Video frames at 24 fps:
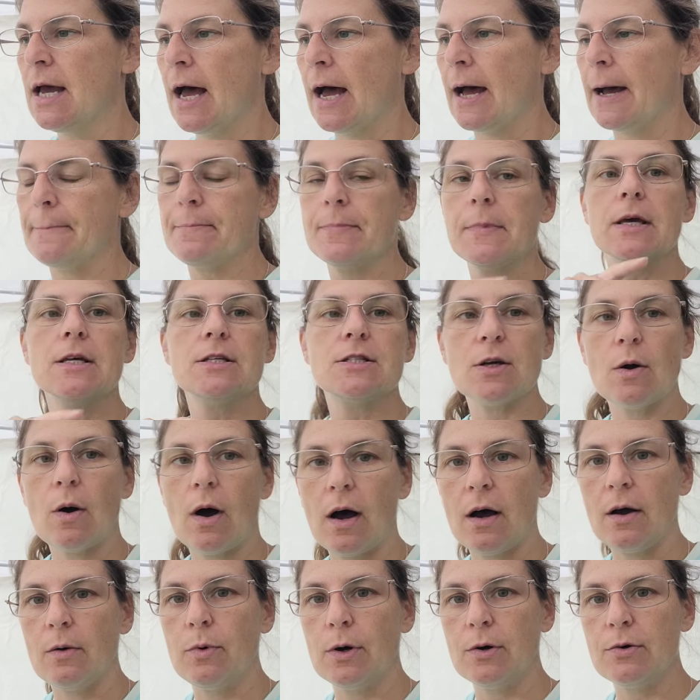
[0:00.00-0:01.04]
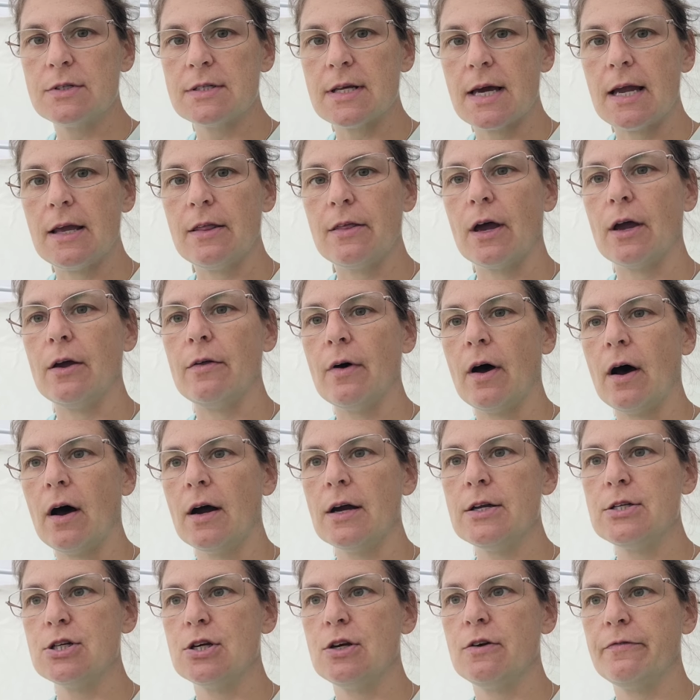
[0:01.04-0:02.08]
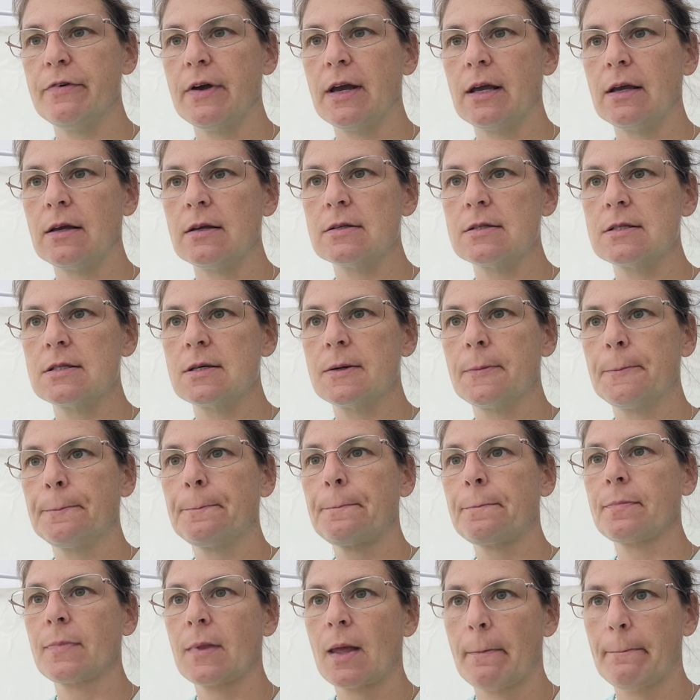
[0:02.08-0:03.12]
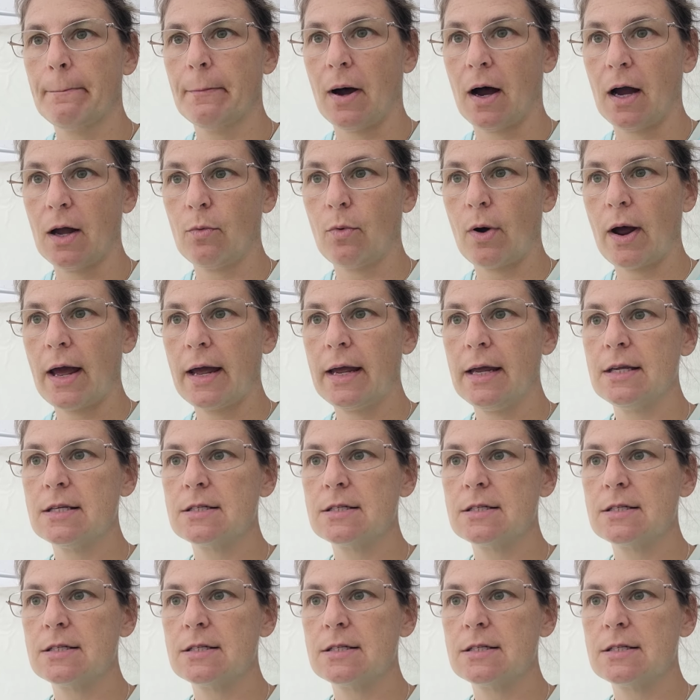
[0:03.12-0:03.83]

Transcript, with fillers: Um, so I will say though that I do things my way.